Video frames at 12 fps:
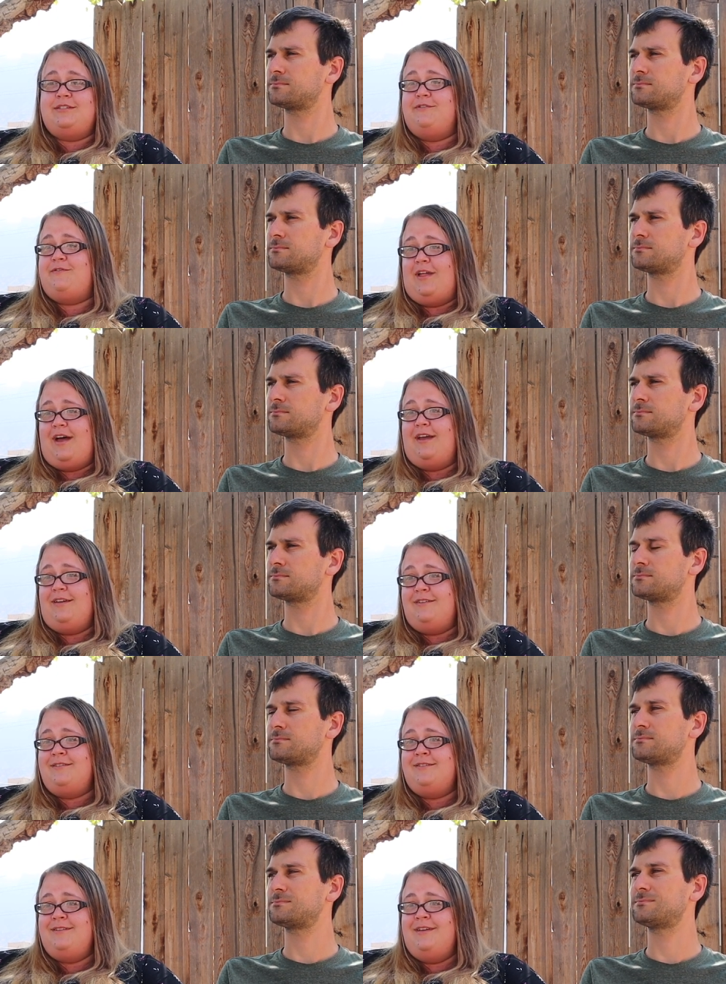Speaker 1: to fly
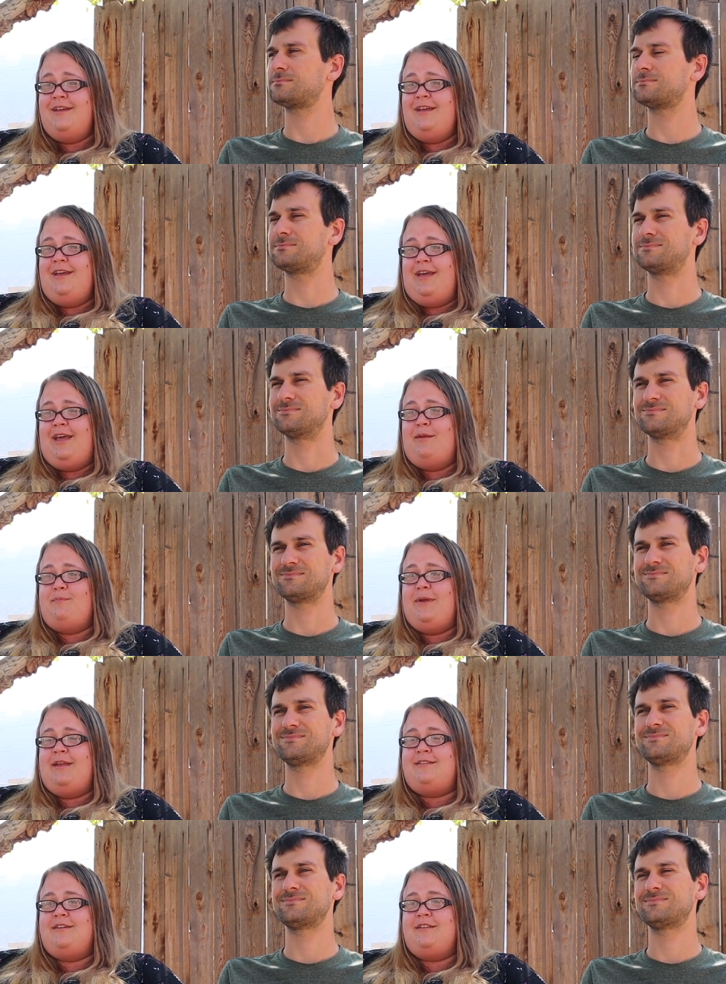and
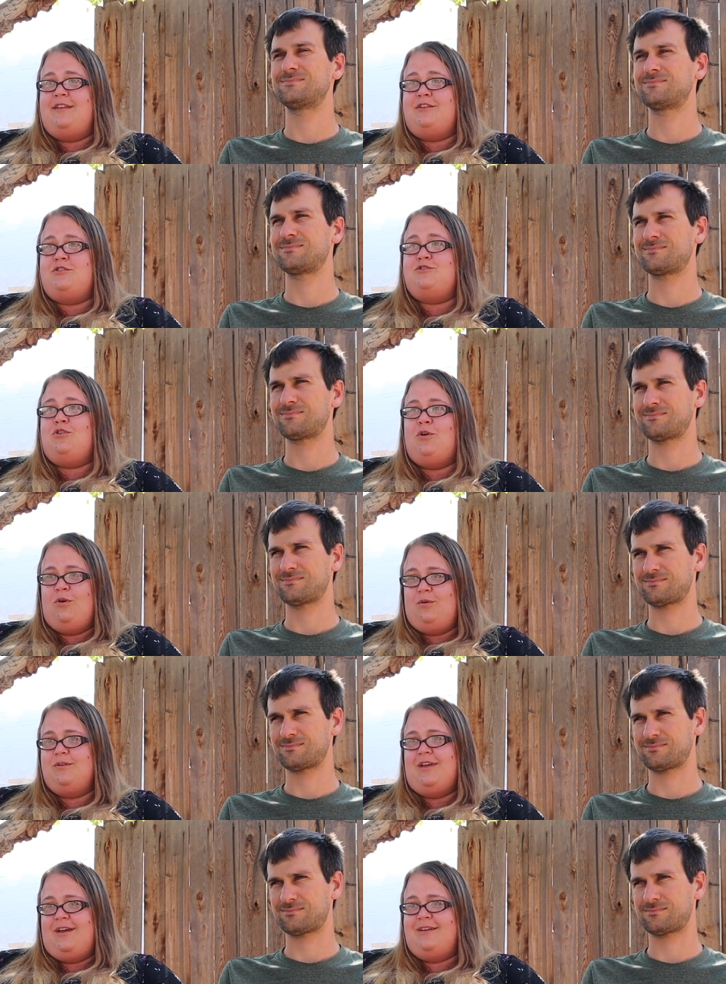basically
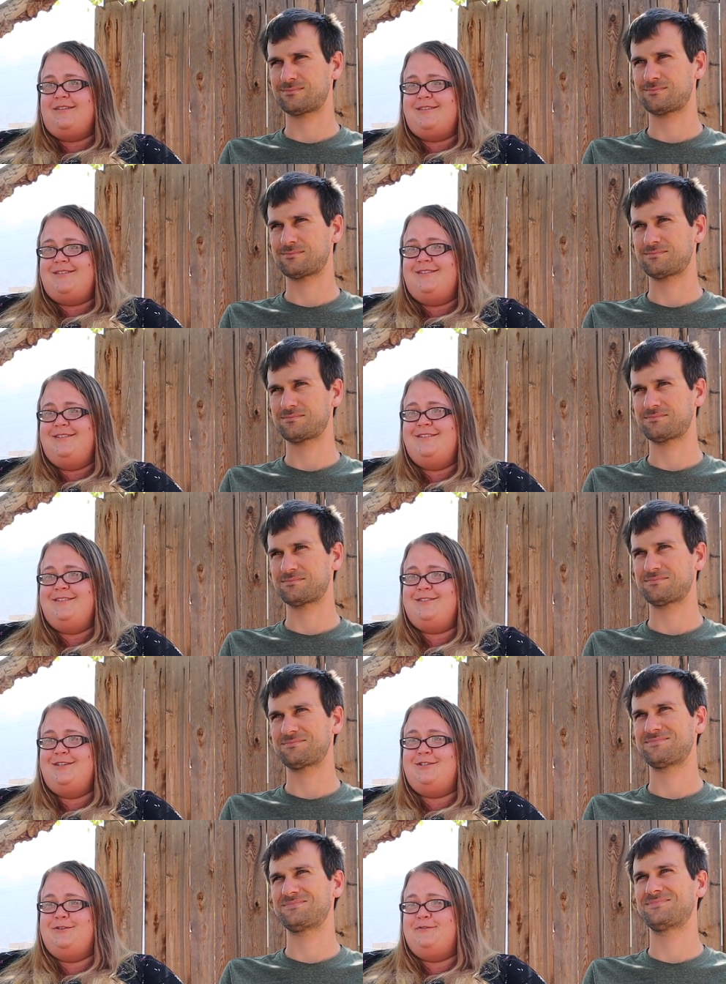told us
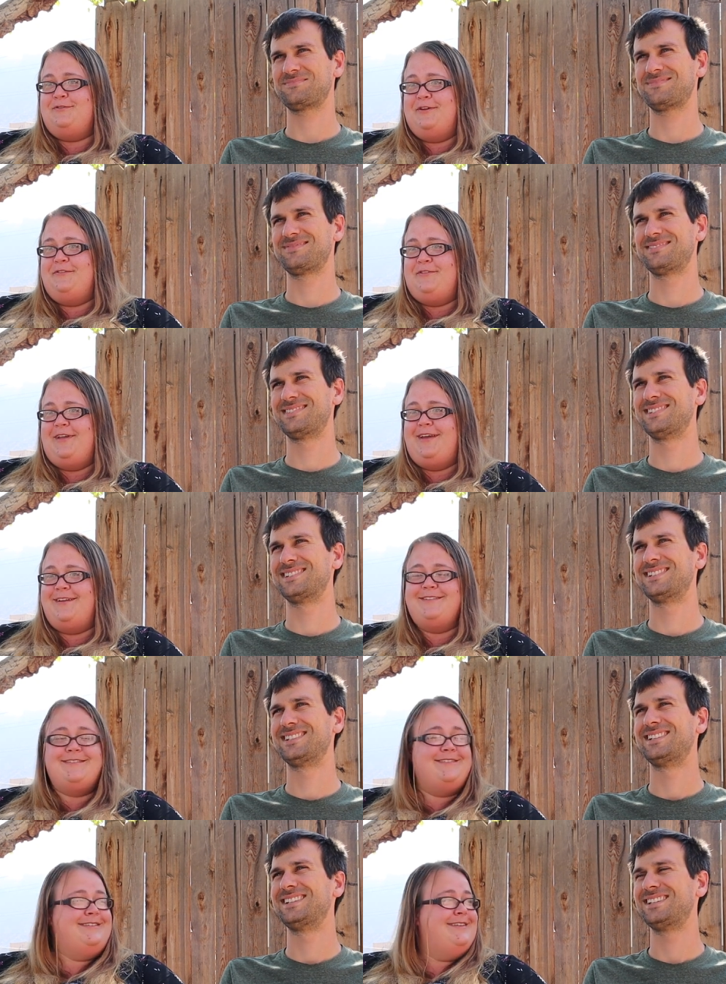to do free flight.
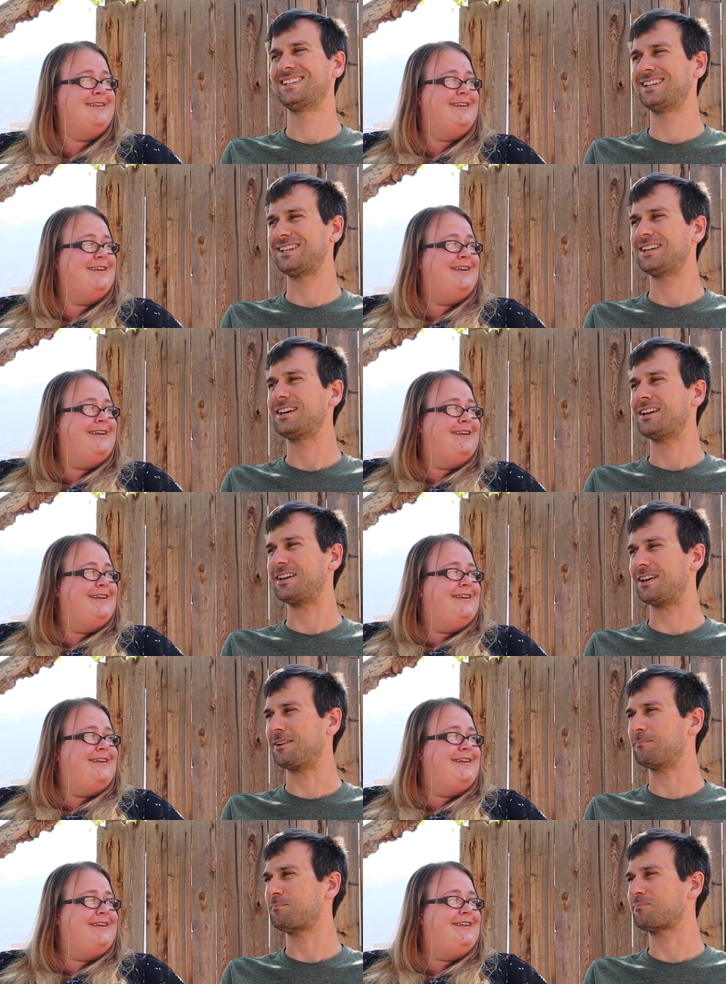
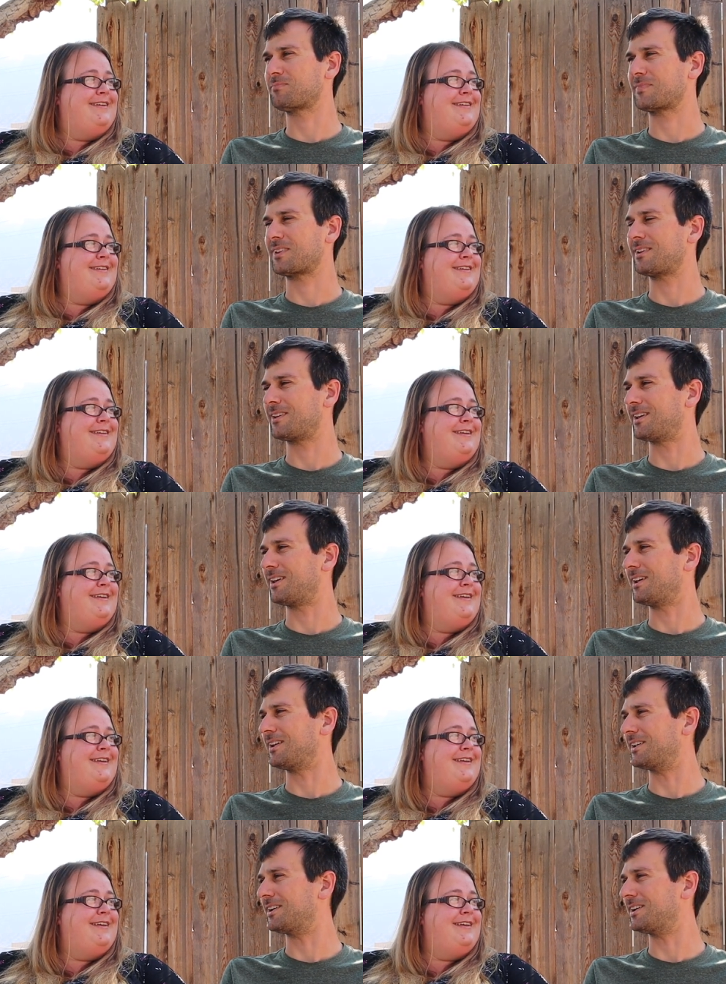
Speaker 2: Yep.
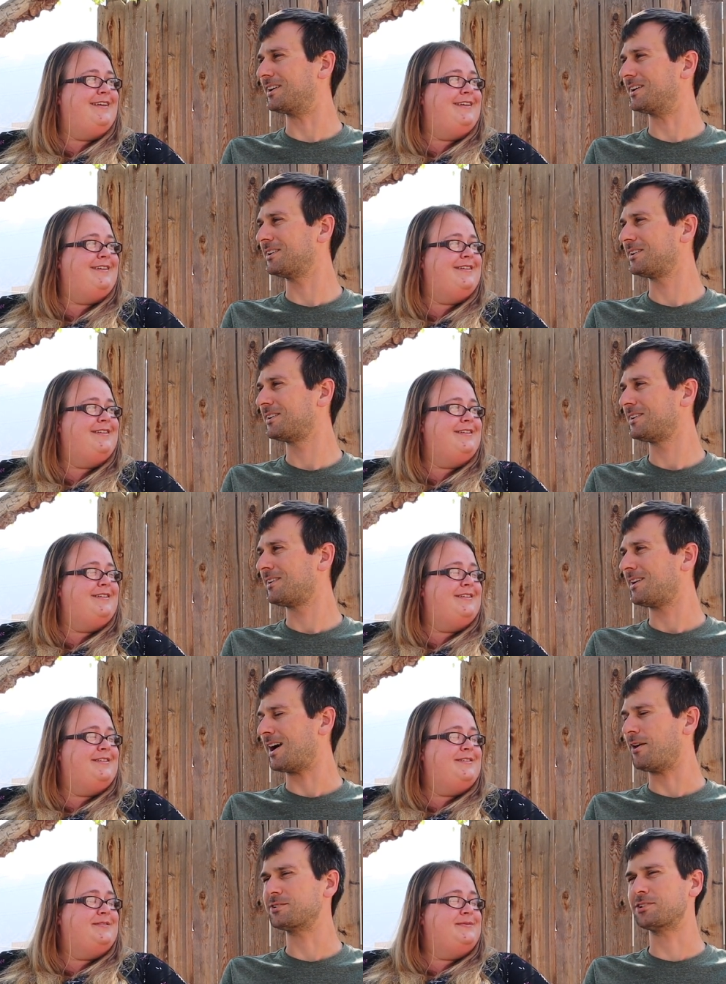And uh,
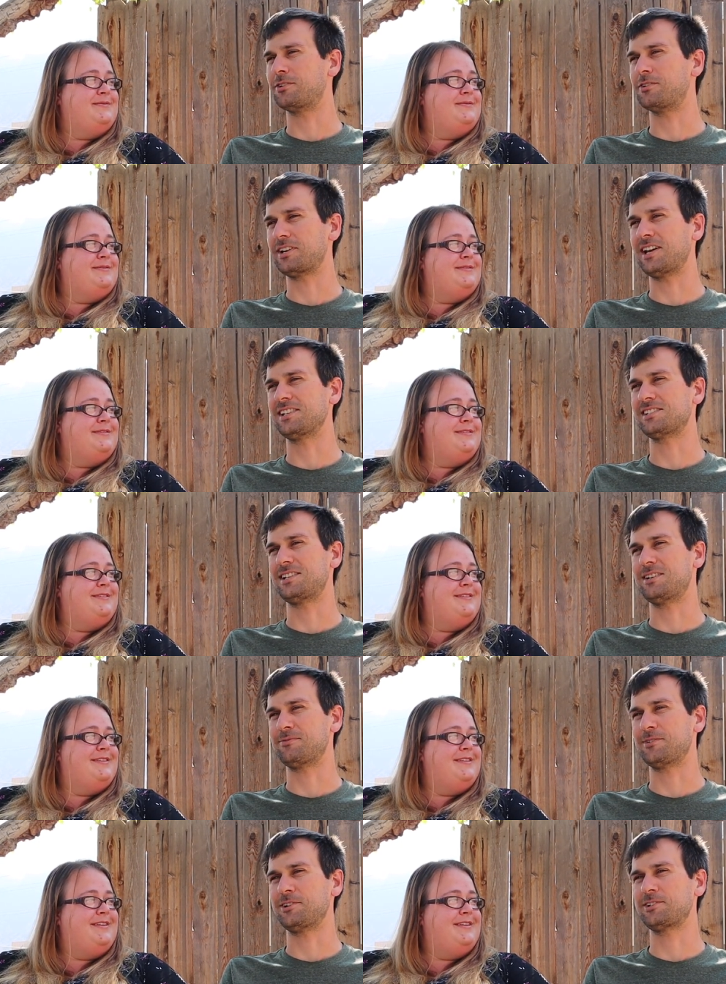I was a little against it
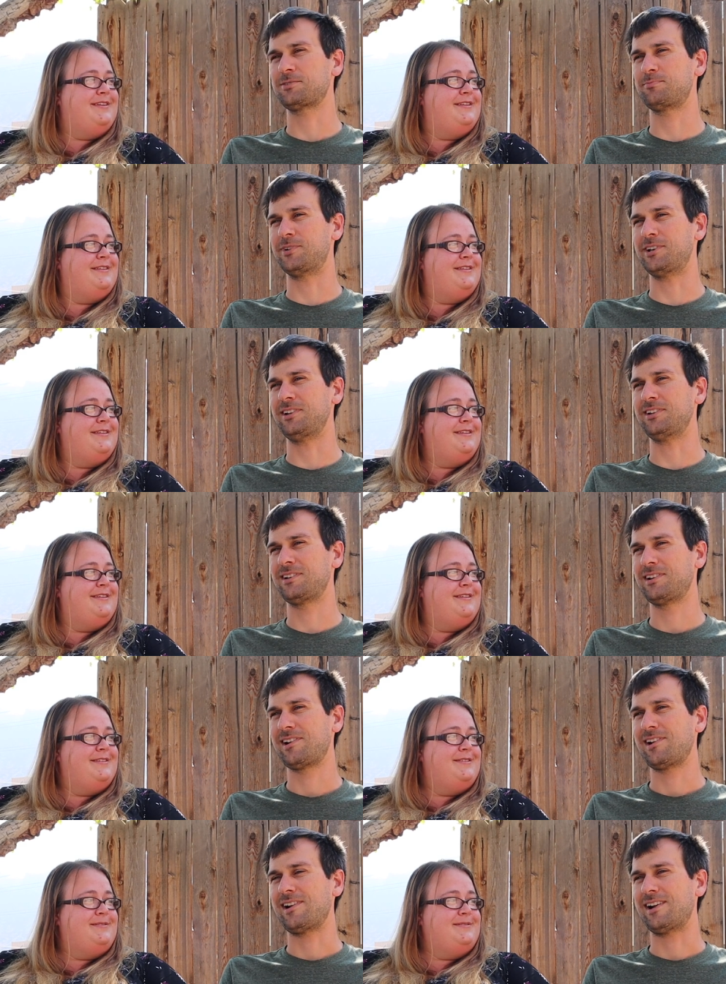at first, but
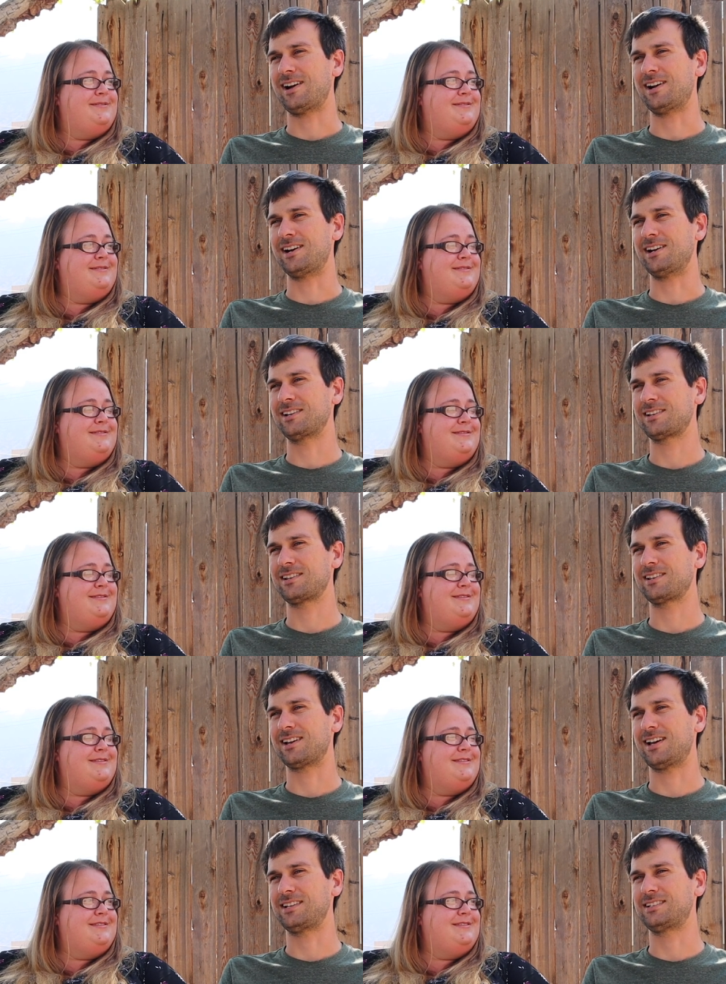uh,
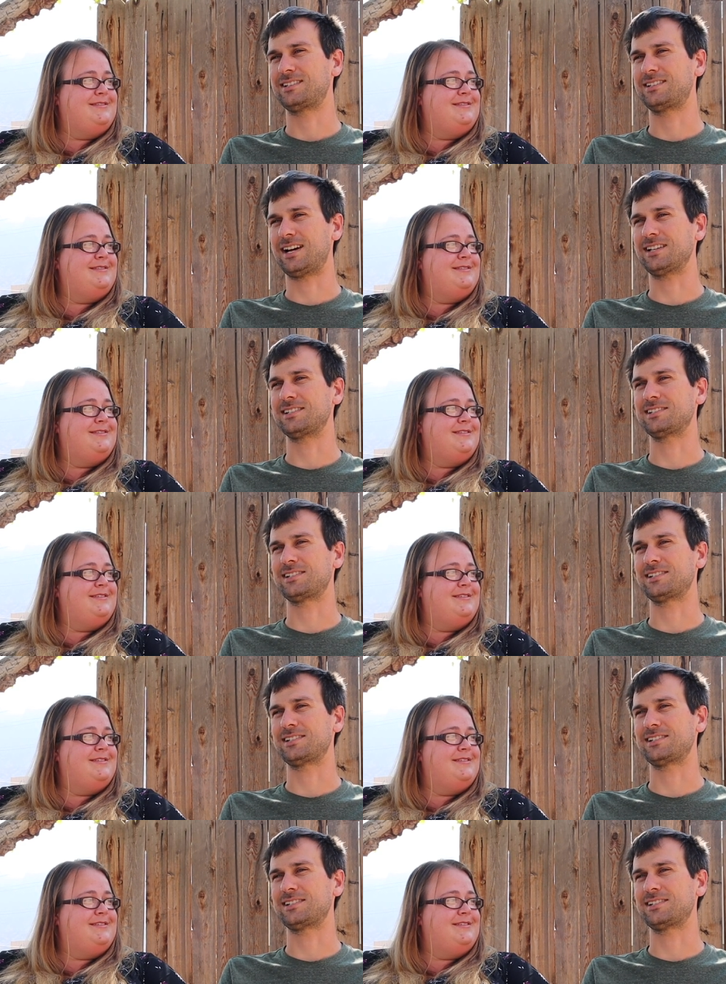I got to